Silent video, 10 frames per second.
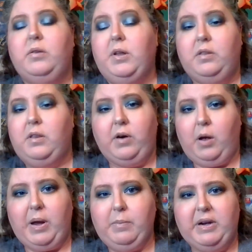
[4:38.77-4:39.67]
they're not
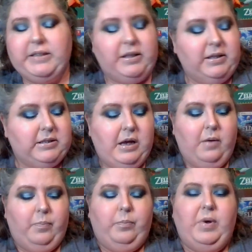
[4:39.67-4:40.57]
paying me to say this,
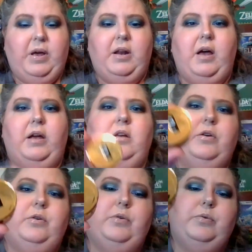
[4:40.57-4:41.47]
but I
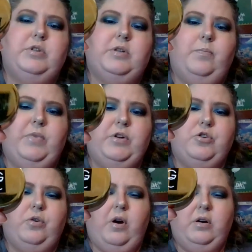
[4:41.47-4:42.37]
use the
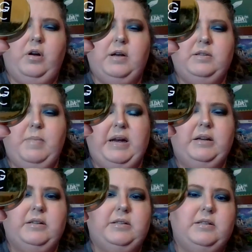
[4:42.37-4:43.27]
Gerard
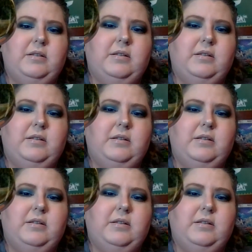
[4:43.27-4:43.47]
Cosmetics.